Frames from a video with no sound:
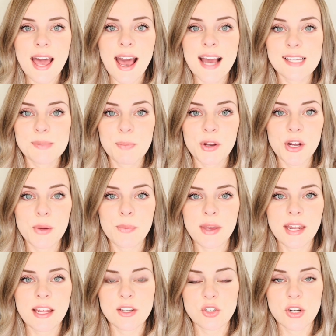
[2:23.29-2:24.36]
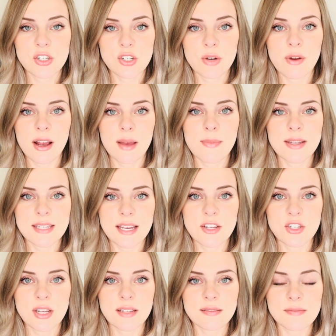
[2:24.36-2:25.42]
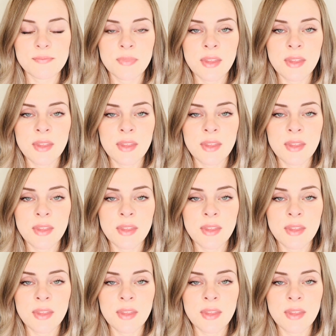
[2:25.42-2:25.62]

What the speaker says: as per your pediatrician recommendation.